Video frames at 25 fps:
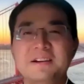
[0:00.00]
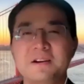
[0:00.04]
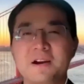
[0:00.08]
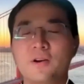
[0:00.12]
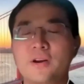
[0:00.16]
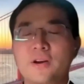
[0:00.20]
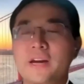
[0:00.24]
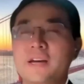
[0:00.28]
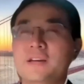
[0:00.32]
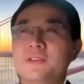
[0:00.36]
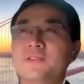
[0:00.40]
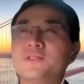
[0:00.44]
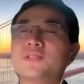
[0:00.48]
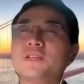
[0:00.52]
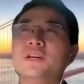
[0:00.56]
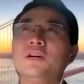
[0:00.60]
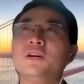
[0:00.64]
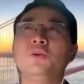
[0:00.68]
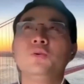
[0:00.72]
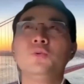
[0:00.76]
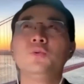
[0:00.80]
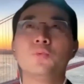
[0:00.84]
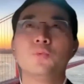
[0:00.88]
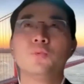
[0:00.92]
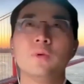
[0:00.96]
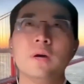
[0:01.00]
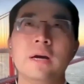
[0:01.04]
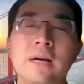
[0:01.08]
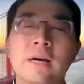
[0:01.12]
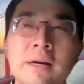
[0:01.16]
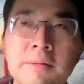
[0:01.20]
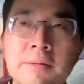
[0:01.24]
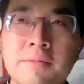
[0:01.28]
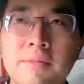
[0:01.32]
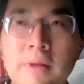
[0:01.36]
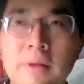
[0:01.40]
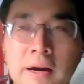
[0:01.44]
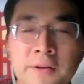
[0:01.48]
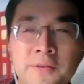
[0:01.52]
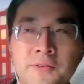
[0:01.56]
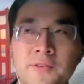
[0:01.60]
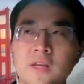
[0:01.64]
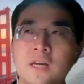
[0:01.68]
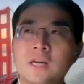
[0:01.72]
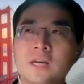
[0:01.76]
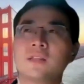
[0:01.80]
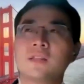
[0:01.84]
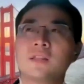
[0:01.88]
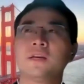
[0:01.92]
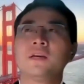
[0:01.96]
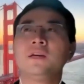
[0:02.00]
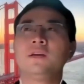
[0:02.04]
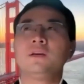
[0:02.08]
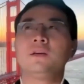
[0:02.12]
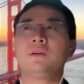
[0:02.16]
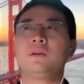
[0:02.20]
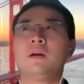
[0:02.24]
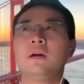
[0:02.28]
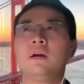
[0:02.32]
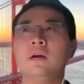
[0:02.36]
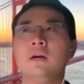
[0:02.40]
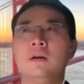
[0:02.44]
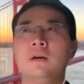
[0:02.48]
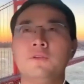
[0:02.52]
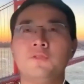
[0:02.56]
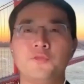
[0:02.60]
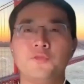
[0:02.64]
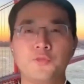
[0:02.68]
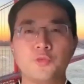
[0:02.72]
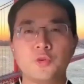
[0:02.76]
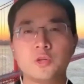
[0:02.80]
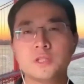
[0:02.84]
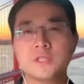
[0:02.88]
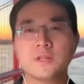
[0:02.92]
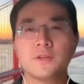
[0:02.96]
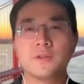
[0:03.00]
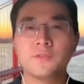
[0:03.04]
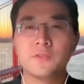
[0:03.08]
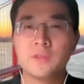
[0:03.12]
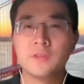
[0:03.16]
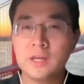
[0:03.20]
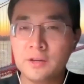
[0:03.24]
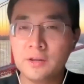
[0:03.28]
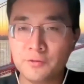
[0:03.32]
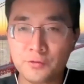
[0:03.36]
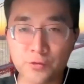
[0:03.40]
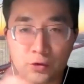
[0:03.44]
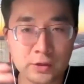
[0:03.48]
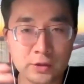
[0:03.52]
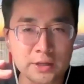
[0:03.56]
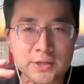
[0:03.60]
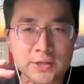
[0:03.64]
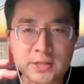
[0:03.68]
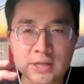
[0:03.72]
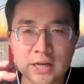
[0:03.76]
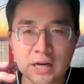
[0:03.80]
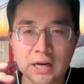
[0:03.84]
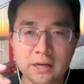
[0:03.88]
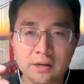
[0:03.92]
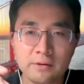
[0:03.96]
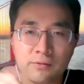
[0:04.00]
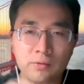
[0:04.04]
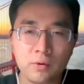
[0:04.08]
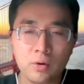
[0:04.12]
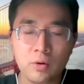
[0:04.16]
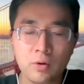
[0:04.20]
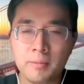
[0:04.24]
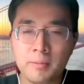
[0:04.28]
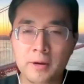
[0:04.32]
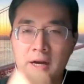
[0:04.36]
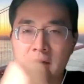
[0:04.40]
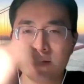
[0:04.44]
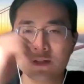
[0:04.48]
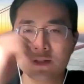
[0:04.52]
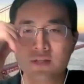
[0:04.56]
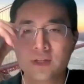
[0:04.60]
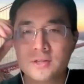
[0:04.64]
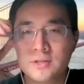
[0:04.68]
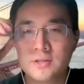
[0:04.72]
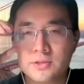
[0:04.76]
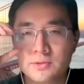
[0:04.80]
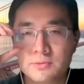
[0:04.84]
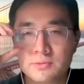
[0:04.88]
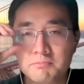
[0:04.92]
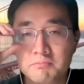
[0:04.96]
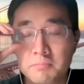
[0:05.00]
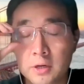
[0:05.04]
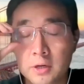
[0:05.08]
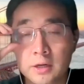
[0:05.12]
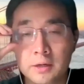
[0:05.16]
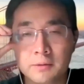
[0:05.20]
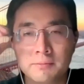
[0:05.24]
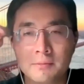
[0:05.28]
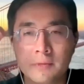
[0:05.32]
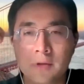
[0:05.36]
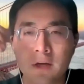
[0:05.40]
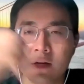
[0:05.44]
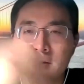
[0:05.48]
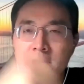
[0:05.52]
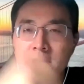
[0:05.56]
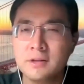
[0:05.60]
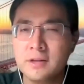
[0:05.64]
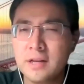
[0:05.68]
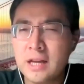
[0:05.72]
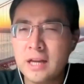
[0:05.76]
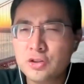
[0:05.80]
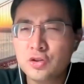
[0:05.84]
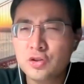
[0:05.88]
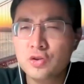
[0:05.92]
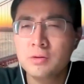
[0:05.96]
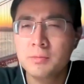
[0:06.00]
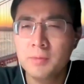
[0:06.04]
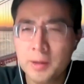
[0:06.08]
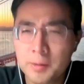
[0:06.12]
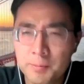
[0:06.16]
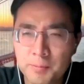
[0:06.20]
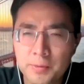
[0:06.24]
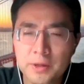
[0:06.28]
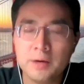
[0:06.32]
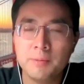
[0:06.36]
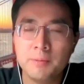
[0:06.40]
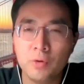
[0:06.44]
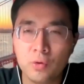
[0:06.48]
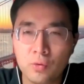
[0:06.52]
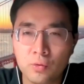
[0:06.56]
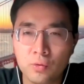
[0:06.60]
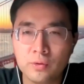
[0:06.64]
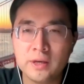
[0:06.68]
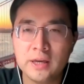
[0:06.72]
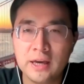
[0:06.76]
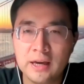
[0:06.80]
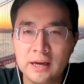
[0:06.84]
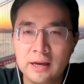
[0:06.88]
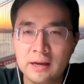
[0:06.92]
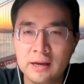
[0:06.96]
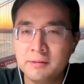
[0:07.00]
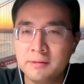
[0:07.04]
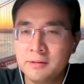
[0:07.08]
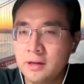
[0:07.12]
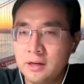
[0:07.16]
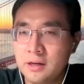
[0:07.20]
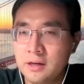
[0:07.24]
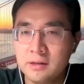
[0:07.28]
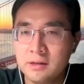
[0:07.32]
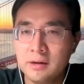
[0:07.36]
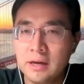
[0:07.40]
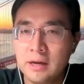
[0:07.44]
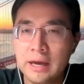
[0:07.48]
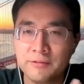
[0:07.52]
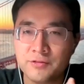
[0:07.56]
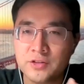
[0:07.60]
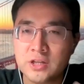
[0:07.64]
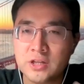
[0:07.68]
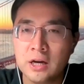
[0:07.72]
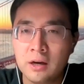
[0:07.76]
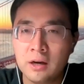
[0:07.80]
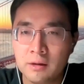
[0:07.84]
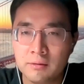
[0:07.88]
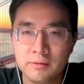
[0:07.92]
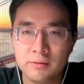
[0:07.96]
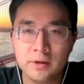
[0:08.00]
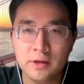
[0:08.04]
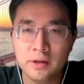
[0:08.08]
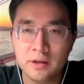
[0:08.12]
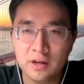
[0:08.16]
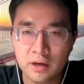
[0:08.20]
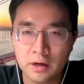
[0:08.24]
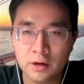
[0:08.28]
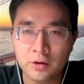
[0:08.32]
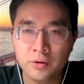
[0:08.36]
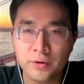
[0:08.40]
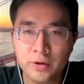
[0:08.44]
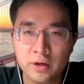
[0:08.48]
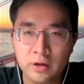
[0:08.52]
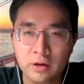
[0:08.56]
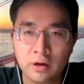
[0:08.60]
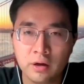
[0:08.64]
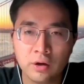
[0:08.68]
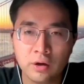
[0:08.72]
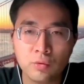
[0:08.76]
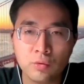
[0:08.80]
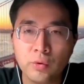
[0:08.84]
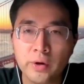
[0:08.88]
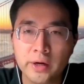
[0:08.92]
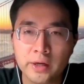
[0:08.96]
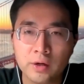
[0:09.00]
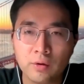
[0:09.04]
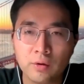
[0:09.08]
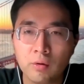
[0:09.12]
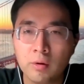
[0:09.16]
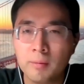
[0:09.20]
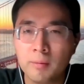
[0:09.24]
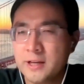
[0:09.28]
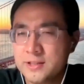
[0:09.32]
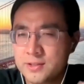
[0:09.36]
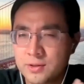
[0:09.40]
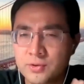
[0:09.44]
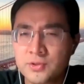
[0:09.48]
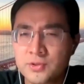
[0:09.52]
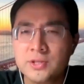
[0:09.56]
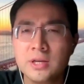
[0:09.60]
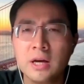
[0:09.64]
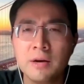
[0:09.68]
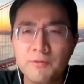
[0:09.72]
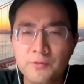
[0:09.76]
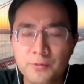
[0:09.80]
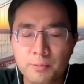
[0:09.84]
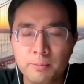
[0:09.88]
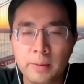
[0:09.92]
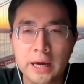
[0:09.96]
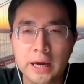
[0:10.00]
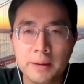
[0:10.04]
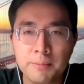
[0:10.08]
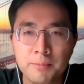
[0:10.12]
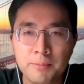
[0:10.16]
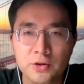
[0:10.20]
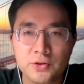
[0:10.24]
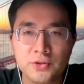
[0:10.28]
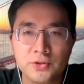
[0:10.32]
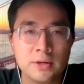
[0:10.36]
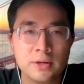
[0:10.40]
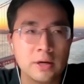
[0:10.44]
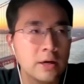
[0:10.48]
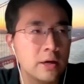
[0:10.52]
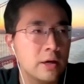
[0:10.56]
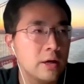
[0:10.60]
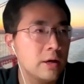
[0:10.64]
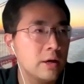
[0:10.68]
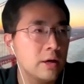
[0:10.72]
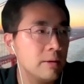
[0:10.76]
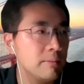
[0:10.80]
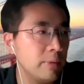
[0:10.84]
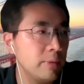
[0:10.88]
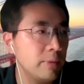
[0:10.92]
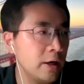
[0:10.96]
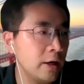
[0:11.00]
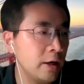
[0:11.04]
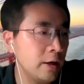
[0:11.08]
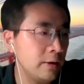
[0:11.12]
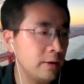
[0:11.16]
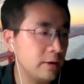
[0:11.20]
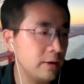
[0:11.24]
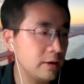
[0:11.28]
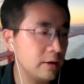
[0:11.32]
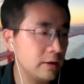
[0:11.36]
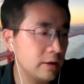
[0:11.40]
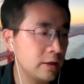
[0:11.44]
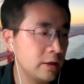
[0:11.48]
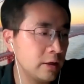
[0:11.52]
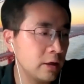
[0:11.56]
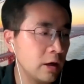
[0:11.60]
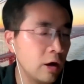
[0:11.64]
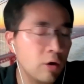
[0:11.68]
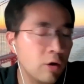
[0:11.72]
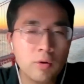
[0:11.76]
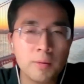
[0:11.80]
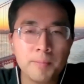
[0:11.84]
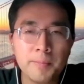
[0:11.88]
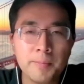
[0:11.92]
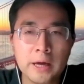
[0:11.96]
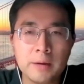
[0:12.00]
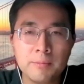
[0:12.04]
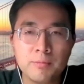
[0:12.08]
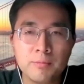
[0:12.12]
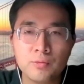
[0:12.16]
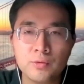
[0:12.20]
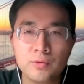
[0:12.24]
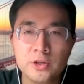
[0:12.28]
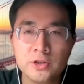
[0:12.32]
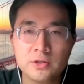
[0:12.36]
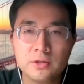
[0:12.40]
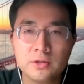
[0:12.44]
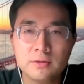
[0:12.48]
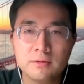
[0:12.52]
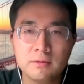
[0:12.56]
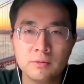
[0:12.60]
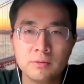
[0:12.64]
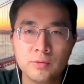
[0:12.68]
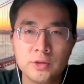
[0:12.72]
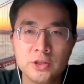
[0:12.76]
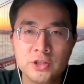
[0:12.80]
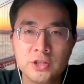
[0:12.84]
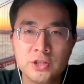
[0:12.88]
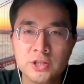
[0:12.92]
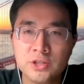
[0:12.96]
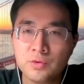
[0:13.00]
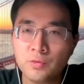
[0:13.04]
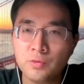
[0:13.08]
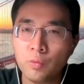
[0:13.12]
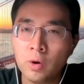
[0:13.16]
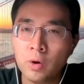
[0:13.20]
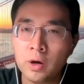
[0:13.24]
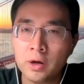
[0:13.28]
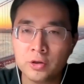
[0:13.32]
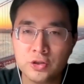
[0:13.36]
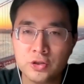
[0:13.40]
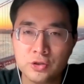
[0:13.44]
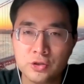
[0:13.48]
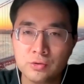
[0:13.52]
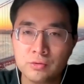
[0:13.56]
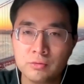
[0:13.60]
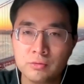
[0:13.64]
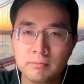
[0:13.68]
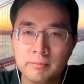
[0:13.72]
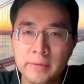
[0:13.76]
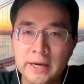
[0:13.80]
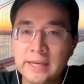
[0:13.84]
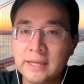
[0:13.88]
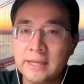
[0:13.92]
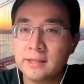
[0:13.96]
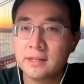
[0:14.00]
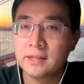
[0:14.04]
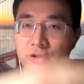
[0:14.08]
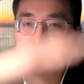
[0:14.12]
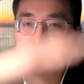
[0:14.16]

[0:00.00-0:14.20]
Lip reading: Okay, so I think the first thing for this kind of robots is not too many people can have done aerial aquatic robots. There are some papers, but in our paper we just want to make